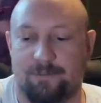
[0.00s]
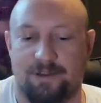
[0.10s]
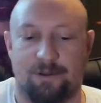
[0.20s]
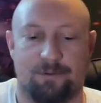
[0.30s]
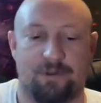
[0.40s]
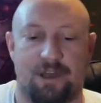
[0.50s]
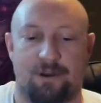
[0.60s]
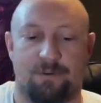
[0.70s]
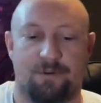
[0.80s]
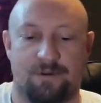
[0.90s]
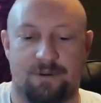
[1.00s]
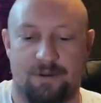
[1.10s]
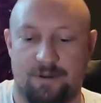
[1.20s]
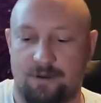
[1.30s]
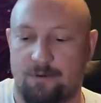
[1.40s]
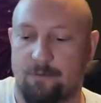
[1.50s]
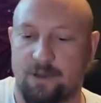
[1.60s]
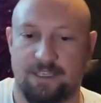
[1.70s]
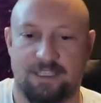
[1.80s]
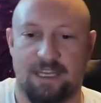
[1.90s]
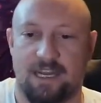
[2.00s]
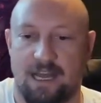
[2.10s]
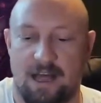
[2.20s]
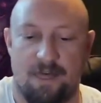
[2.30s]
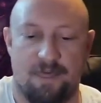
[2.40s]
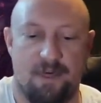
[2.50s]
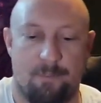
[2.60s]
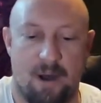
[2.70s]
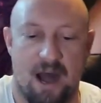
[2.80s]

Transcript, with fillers: You don't know what is in the